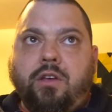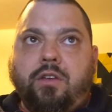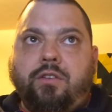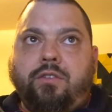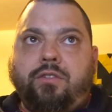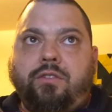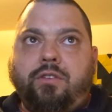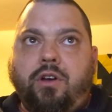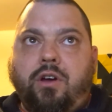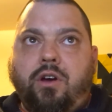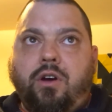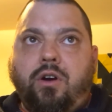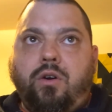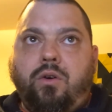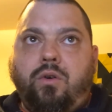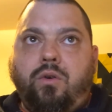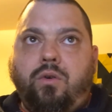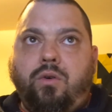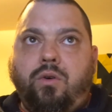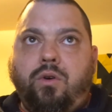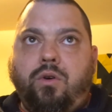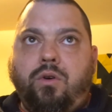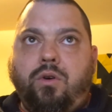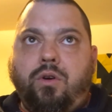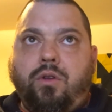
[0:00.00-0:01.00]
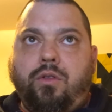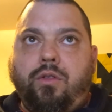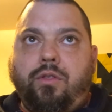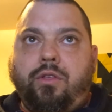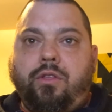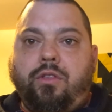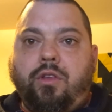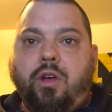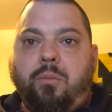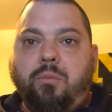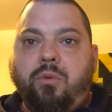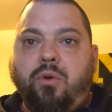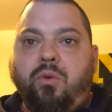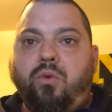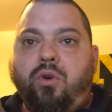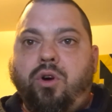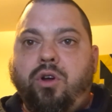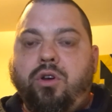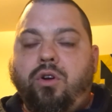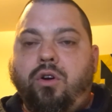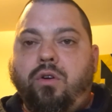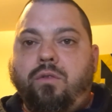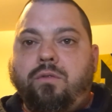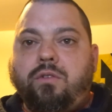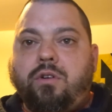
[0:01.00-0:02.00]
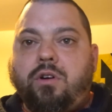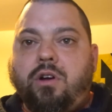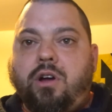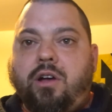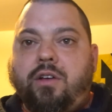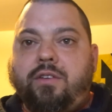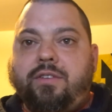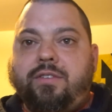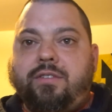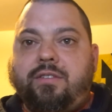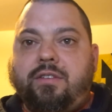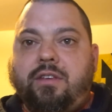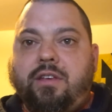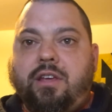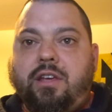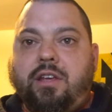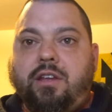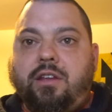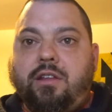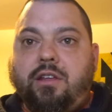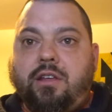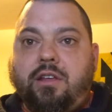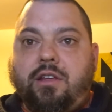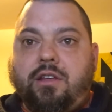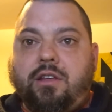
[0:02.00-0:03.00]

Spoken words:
So the number 1 overall seed